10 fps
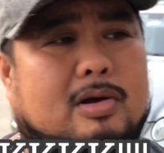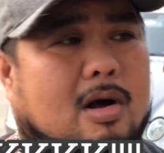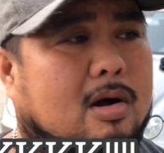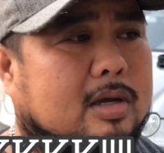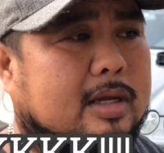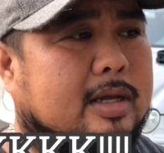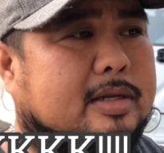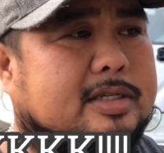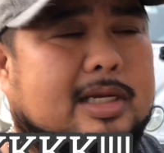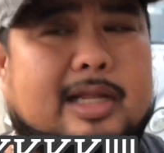caulking
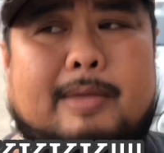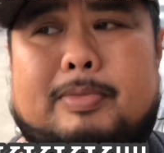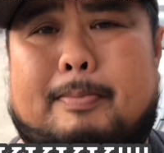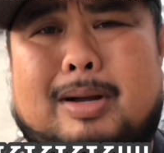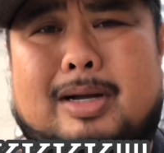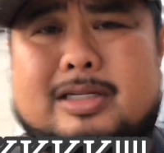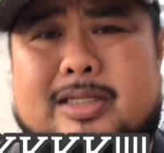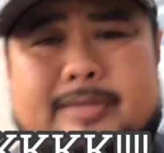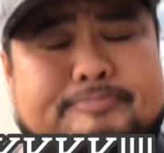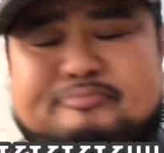and sealing up the
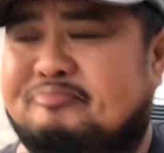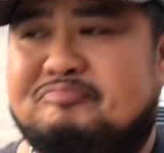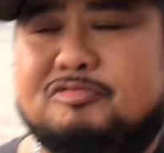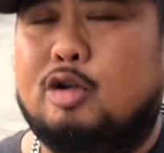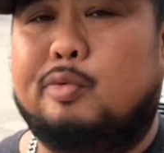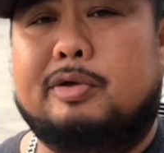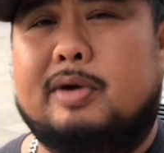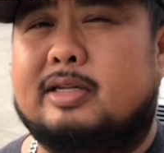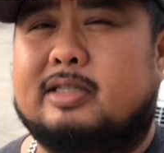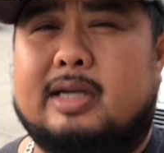bus, no
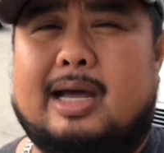regrets there.